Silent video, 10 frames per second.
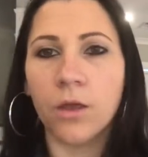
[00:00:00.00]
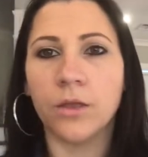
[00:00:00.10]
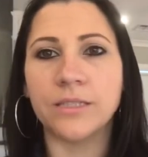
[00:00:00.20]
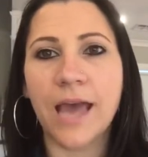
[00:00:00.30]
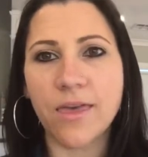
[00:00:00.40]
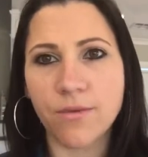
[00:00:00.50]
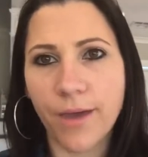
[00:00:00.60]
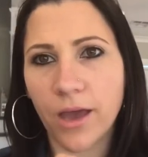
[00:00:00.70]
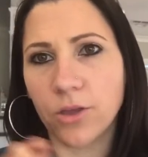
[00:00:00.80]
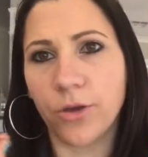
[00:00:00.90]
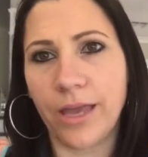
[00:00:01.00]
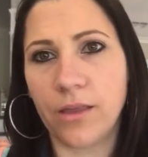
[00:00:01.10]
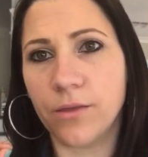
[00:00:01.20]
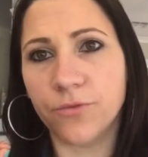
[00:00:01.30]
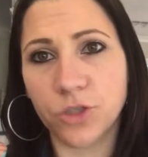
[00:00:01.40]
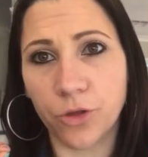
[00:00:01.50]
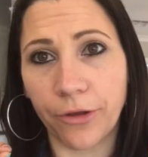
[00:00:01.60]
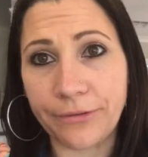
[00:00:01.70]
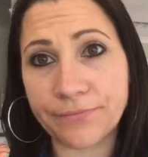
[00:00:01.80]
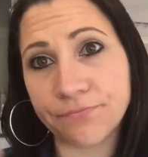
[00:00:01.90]
take them out. You're heating them for too
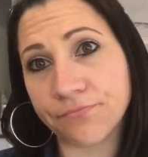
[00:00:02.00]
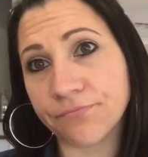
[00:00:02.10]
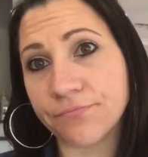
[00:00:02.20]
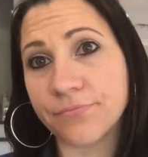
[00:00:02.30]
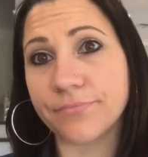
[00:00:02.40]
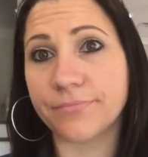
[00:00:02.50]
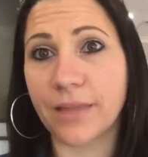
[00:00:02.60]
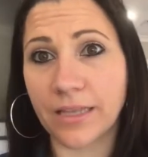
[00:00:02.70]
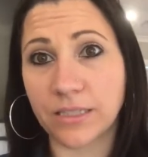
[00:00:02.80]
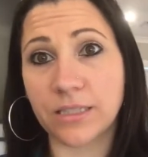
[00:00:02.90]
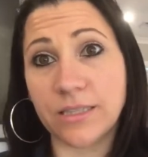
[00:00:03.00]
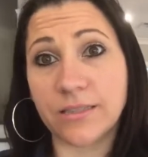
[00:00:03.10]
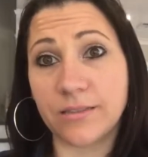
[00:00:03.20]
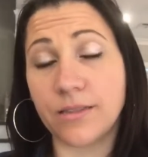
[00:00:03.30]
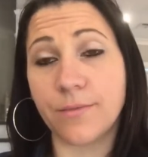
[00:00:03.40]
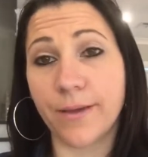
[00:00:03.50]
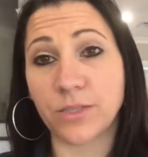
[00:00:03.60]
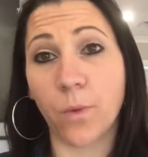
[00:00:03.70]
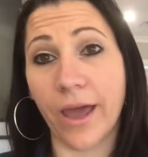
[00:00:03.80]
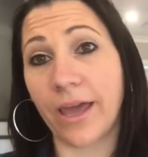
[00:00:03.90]
long. That's the
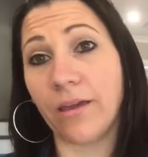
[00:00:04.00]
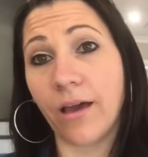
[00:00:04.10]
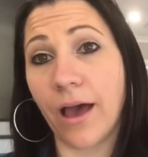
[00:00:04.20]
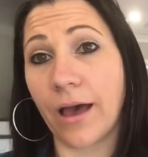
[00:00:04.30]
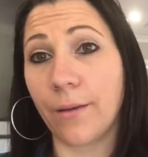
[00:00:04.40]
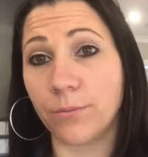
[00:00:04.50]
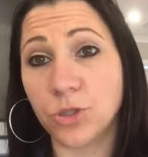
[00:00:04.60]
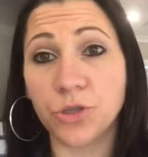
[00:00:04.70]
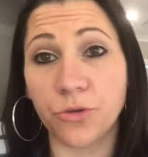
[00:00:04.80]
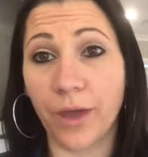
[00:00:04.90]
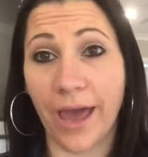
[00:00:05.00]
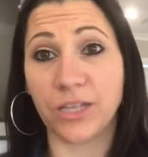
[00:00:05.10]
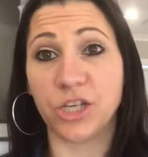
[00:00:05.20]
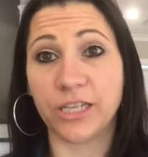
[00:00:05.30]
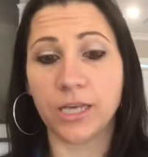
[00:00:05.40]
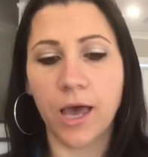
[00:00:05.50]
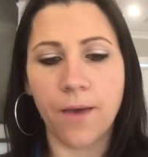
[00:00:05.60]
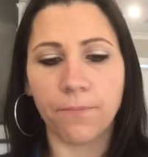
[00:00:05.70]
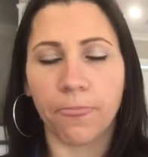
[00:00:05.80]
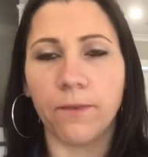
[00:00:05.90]
best way to gauge it.
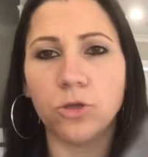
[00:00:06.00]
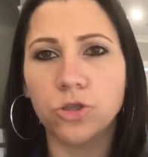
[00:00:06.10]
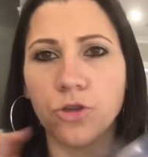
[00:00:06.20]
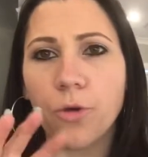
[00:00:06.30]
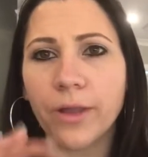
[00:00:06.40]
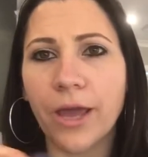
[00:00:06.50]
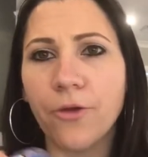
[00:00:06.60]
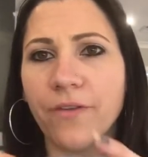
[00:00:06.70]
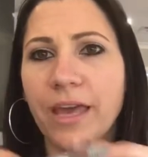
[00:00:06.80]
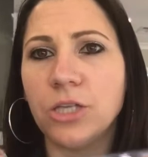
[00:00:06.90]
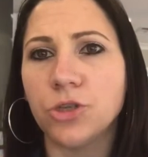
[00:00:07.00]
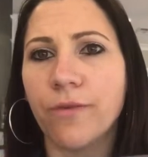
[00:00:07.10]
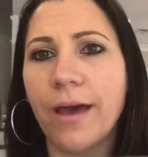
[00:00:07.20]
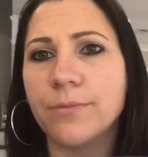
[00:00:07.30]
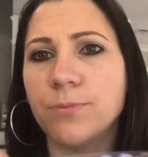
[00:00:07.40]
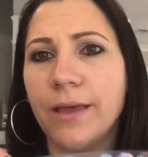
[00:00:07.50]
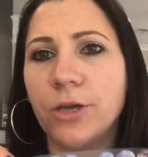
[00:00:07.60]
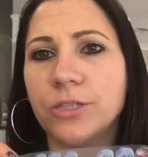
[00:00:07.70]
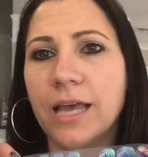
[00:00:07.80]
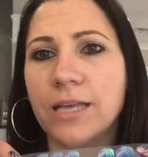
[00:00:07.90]
You do not want to overheat your wraps,
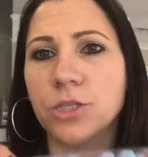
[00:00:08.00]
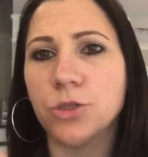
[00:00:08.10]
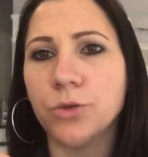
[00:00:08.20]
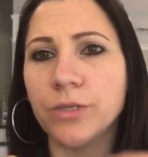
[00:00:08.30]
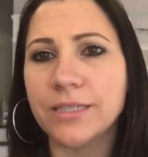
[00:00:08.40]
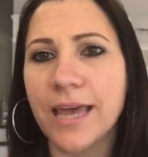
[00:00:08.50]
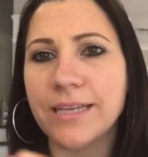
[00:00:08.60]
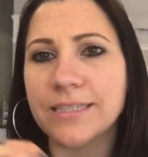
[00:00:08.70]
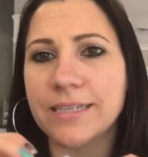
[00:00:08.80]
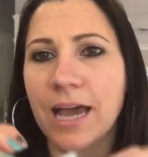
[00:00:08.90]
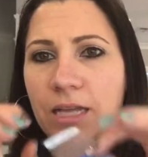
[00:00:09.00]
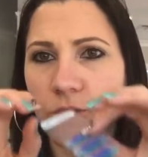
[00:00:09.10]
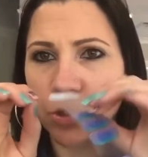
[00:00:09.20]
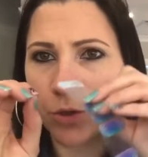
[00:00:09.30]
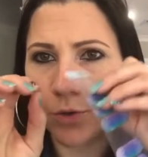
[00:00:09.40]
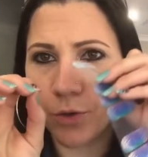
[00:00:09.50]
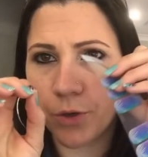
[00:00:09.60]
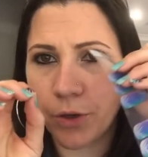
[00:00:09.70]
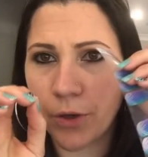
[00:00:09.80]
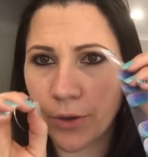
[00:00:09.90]
because as soon as they start to
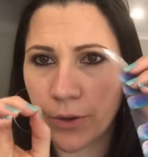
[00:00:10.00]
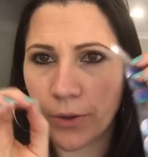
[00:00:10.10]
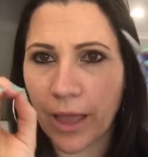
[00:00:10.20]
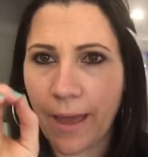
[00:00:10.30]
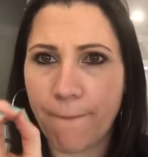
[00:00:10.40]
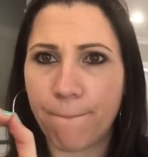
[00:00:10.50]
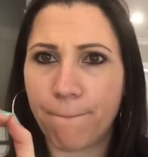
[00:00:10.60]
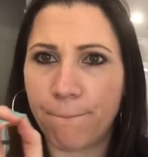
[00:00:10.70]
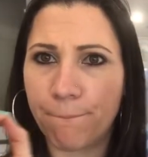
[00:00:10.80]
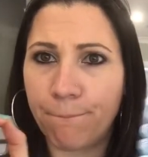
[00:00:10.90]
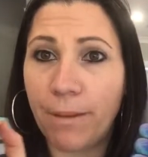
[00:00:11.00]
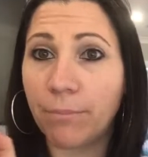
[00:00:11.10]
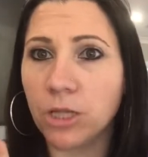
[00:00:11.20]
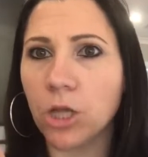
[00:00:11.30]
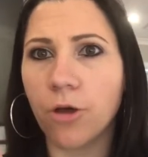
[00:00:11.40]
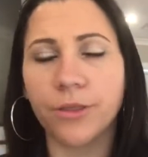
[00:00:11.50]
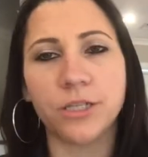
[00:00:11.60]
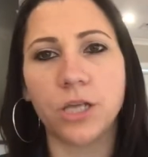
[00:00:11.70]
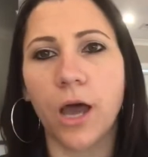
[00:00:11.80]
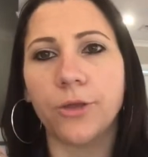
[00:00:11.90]
curl and bubble on the
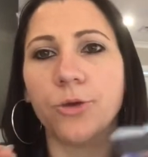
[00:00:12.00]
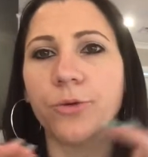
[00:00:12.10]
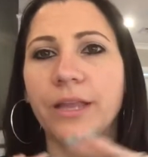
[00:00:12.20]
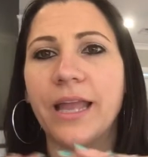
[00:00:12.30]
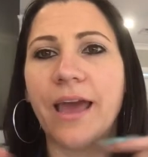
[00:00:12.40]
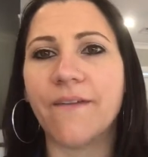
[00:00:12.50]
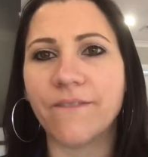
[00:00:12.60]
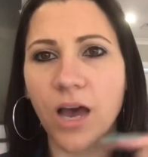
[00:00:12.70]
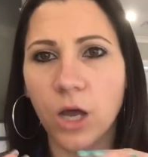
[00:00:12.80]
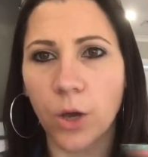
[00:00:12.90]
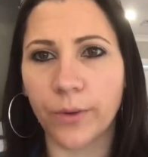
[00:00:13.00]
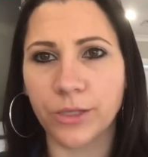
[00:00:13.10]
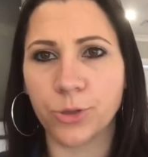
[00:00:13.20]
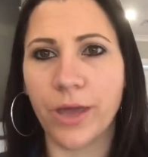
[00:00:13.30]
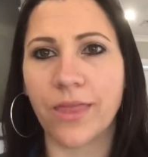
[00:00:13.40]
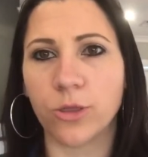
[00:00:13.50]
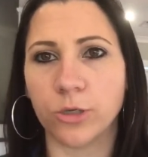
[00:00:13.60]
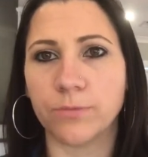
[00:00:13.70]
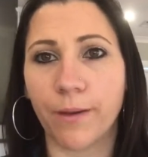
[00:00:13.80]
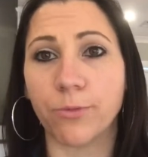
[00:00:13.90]
side, you're never going to get
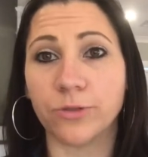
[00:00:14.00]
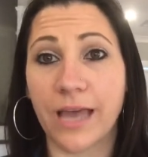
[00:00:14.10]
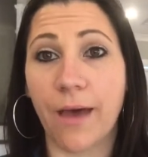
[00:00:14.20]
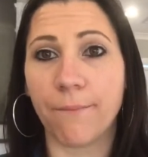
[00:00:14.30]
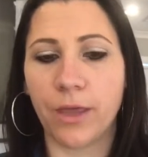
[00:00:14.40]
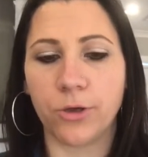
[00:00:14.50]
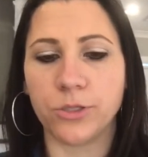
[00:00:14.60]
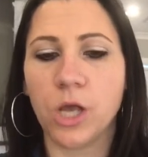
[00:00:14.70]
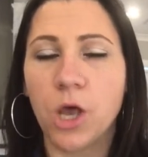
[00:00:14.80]
those bubbles out, because